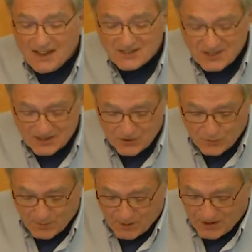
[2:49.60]
I said
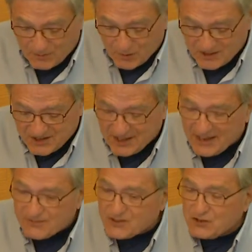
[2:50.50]
to him on a Wednesday
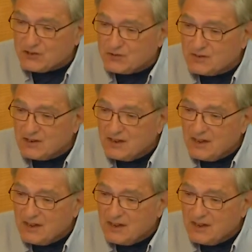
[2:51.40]
afternoon,